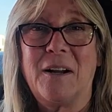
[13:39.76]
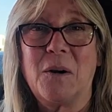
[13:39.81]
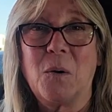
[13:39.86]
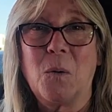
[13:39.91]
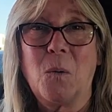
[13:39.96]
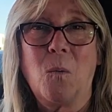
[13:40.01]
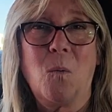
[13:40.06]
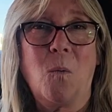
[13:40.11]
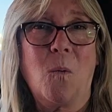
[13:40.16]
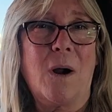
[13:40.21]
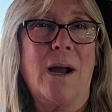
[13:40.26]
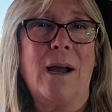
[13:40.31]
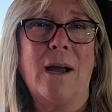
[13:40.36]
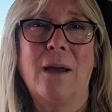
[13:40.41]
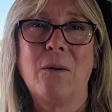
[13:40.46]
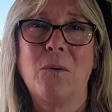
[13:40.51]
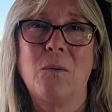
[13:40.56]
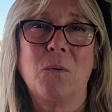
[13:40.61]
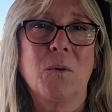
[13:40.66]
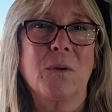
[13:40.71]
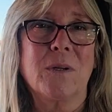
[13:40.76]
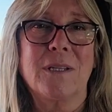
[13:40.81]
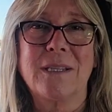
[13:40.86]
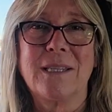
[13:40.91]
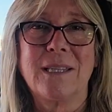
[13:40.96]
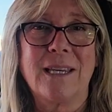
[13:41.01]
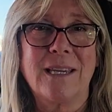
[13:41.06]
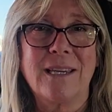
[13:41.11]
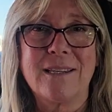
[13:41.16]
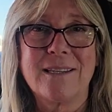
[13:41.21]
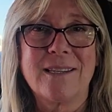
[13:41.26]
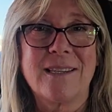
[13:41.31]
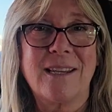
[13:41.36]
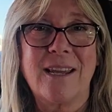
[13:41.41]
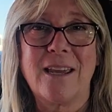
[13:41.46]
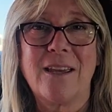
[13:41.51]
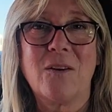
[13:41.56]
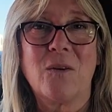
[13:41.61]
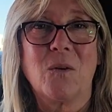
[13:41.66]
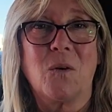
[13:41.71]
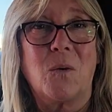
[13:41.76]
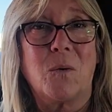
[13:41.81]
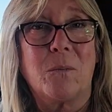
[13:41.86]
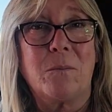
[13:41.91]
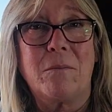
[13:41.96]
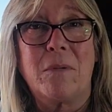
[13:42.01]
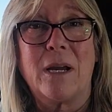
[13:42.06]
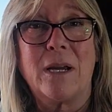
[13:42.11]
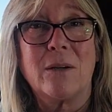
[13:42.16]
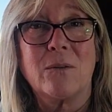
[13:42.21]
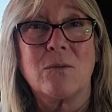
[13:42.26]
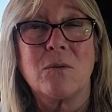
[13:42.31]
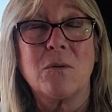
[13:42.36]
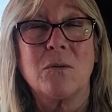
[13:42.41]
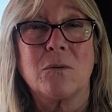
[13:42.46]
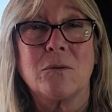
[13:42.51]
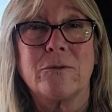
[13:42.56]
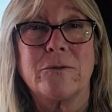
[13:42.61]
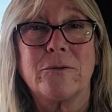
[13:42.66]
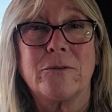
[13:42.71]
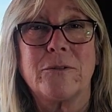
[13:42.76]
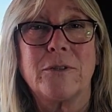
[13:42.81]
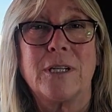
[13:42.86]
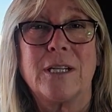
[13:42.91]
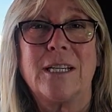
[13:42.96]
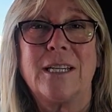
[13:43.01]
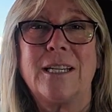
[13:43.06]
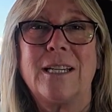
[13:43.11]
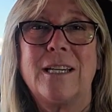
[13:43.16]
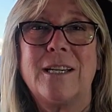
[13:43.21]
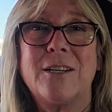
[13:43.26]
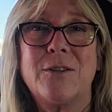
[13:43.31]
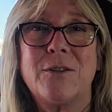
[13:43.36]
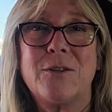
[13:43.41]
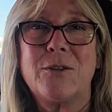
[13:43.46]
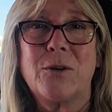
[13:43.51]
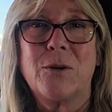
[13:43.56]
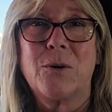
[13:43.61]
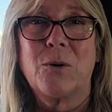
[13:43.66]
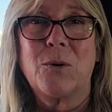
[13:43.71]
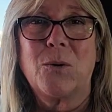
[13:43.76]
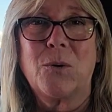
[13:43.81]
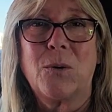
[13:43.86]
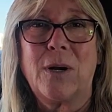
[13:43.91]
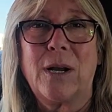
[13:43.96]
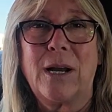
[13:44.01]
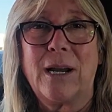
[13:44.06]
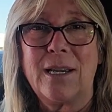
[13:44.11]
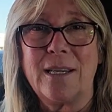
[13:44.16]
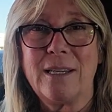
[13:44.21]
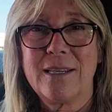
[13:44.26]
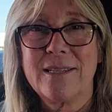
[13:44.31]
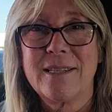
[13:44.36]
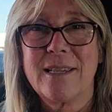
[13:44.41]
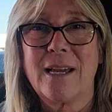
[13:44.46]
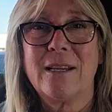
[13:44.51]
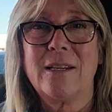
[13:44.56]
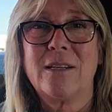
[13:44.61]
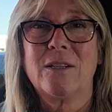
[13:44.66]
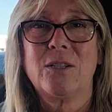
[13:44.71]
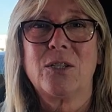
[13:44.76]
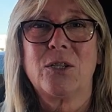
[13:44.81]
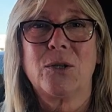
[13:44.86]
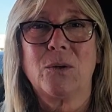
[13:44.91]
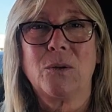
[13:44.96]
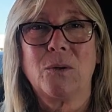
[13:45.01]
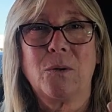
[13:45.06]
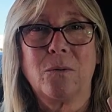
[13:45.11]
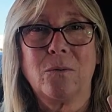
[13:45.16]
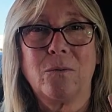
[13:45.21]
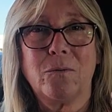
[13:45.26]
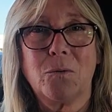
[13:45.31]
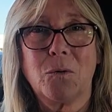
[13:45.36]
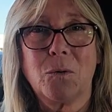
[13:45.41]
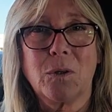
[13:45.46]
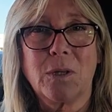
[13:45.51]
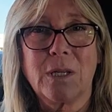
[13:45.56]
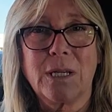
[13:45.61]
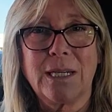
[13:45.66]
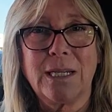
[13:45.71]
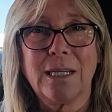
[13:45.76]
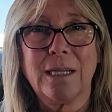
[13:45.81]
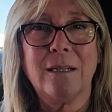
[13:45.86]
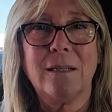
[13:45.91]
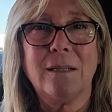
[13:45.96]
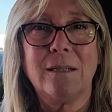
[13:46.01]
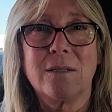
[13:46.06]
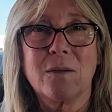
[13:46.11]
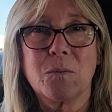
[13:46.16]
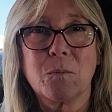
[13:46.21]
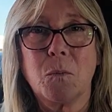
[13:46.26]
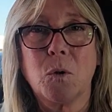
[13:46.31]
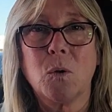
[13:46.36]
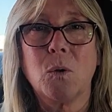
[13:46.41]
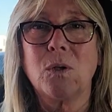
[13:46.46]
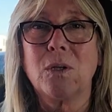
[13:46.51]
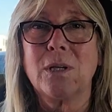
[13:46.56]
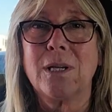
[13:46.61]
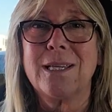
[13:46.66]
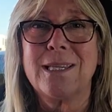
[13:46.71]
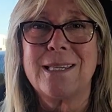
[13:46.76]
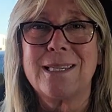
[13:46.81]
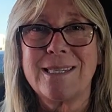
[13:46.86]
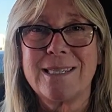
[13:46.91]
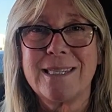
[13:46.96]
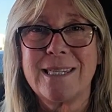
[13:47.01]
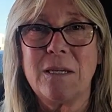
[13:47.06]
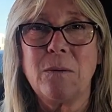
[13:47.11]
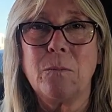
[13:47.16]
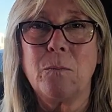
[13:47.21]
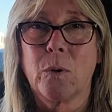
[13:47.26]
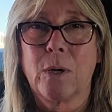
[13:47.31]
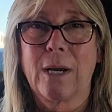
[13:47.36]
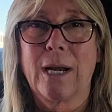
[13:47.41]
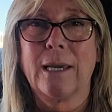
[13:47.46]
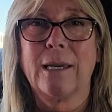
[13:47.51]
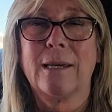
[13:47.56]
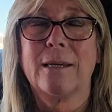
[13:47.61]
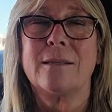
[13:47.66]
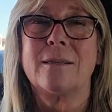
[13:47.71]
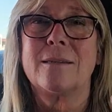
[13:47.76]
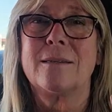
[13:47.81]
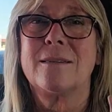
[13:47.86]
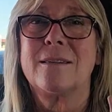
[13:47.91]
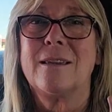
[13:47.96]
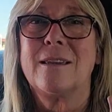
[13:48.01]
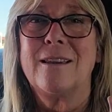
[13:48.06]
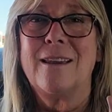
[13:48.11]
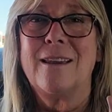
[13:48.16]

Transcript: why wouldn't they stay on my roof? So I decided to go for the little small Z brackets.